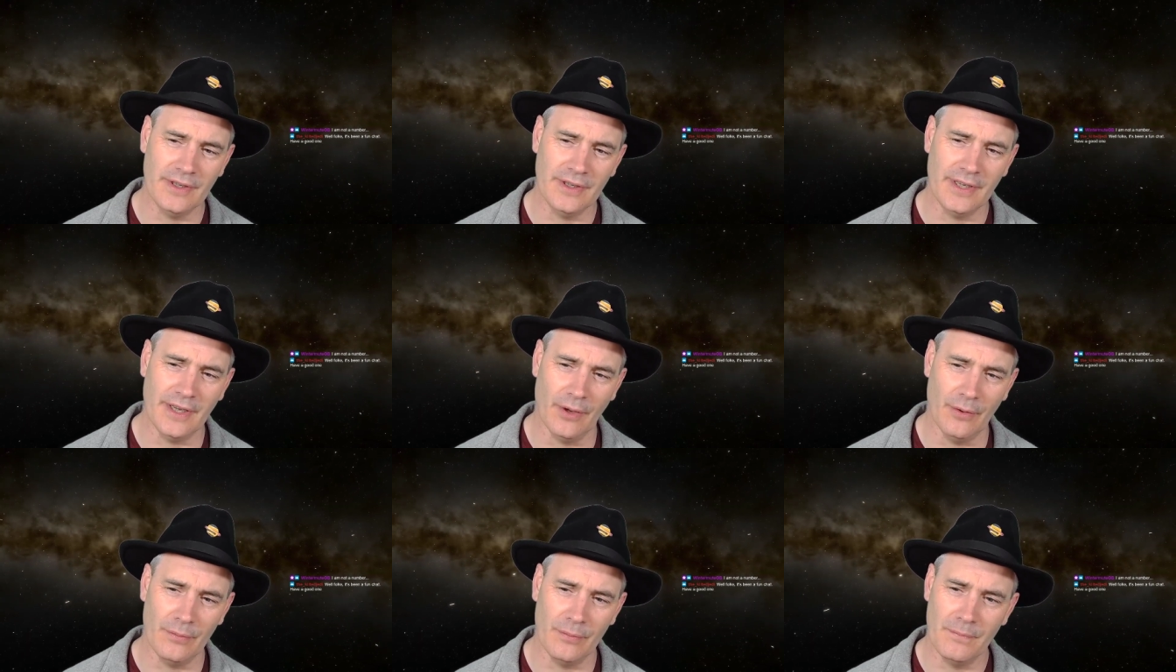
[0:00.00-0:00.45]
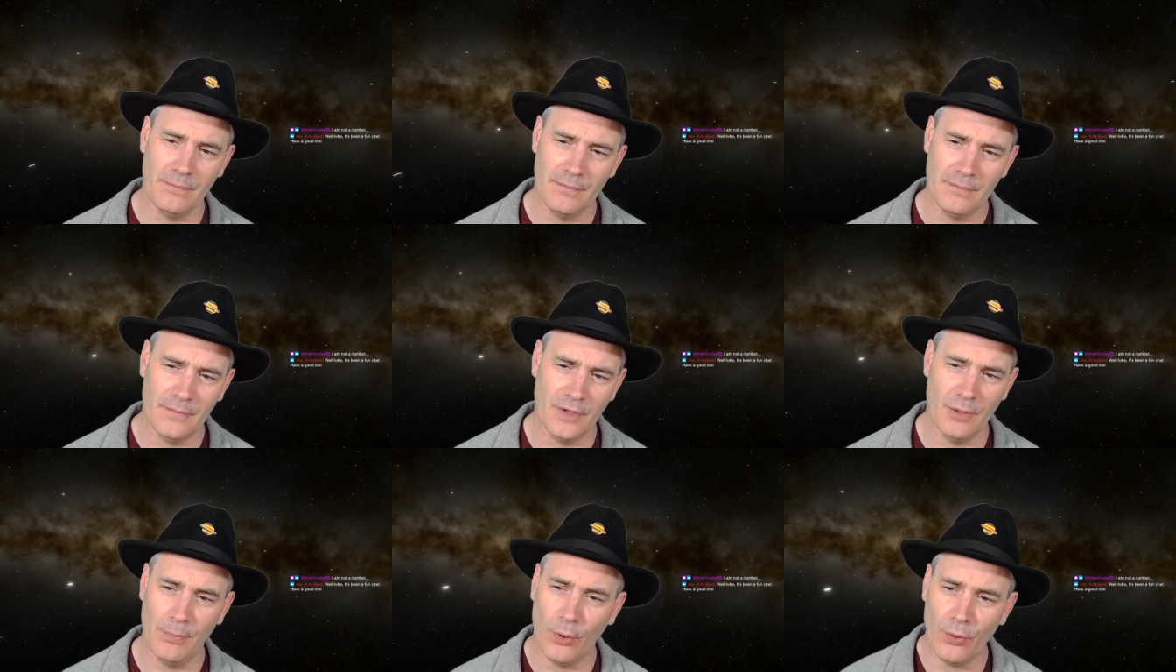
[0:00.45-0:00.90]

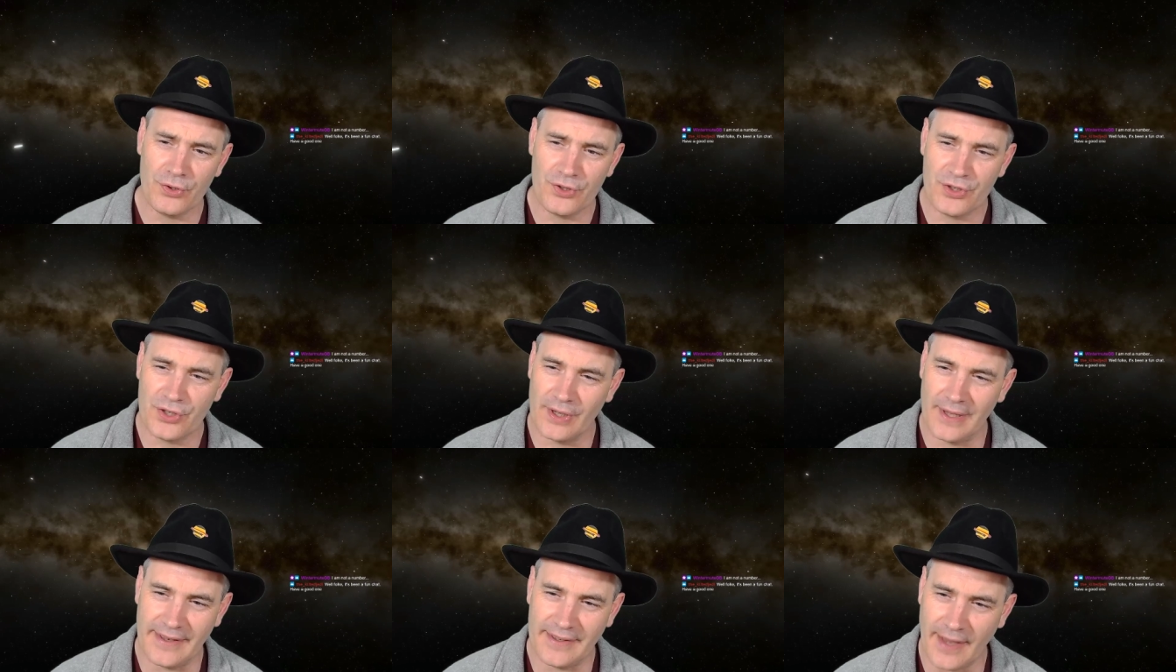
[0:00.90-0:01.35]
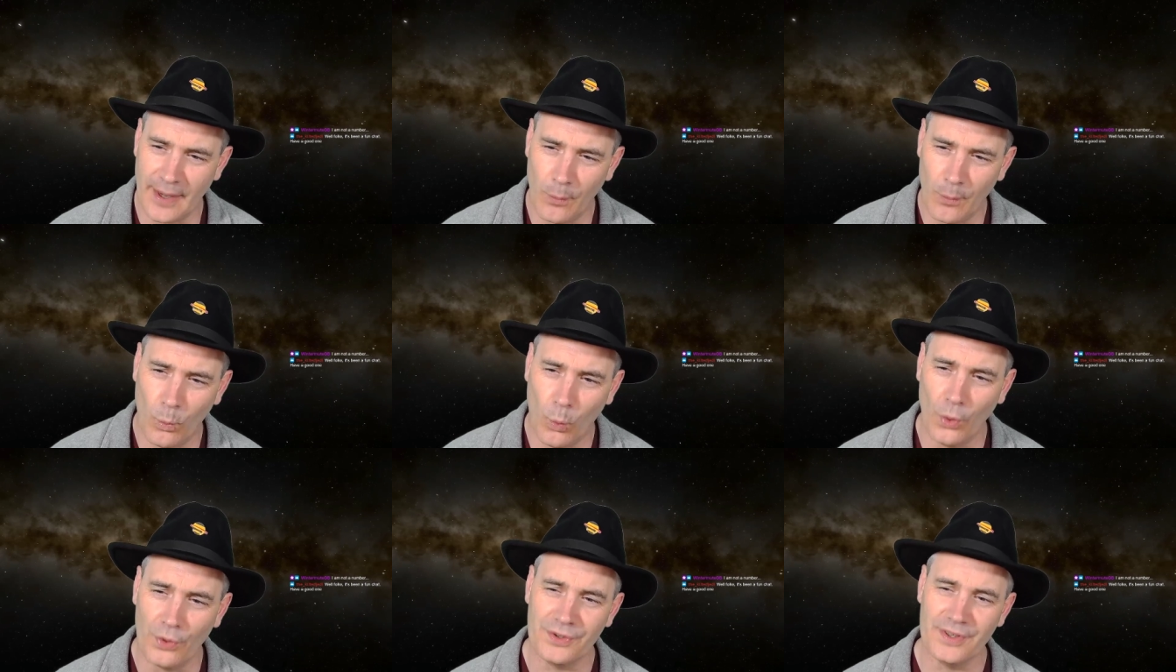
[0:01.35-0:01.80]
you postulate a
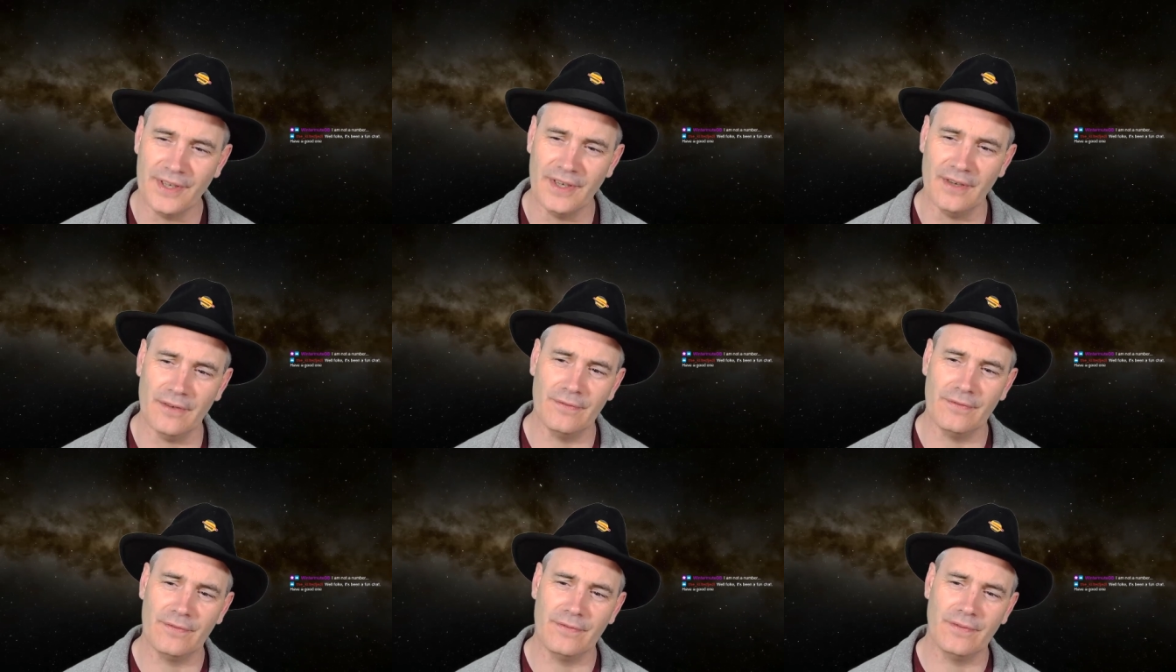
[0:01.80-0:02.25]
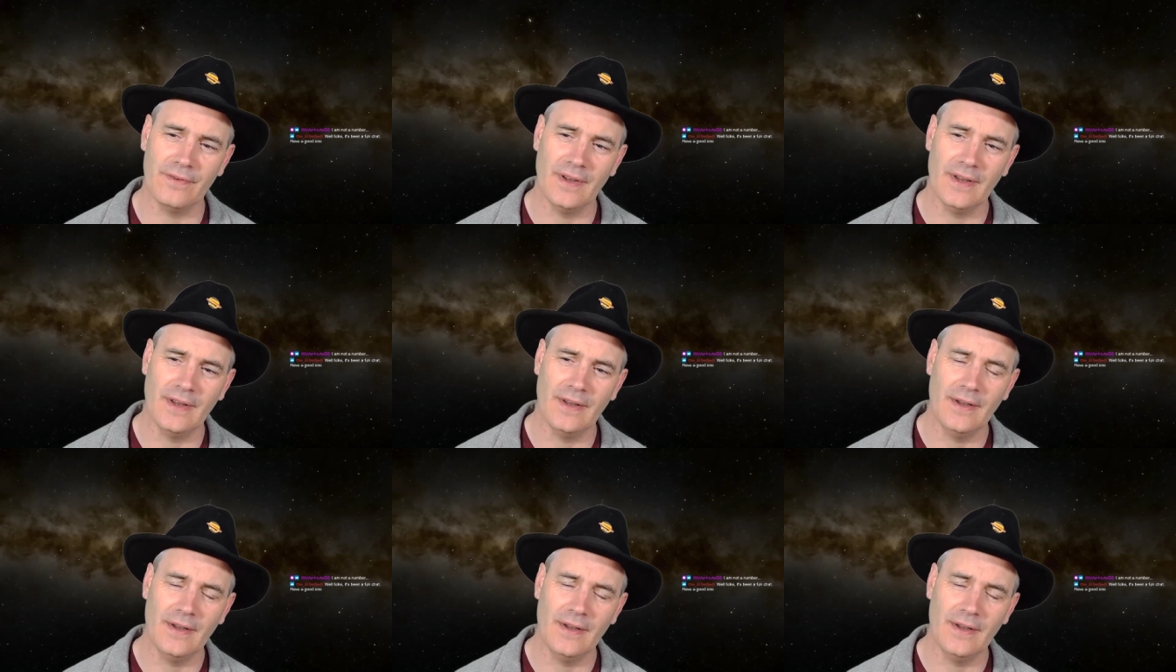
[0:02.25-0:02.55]
what if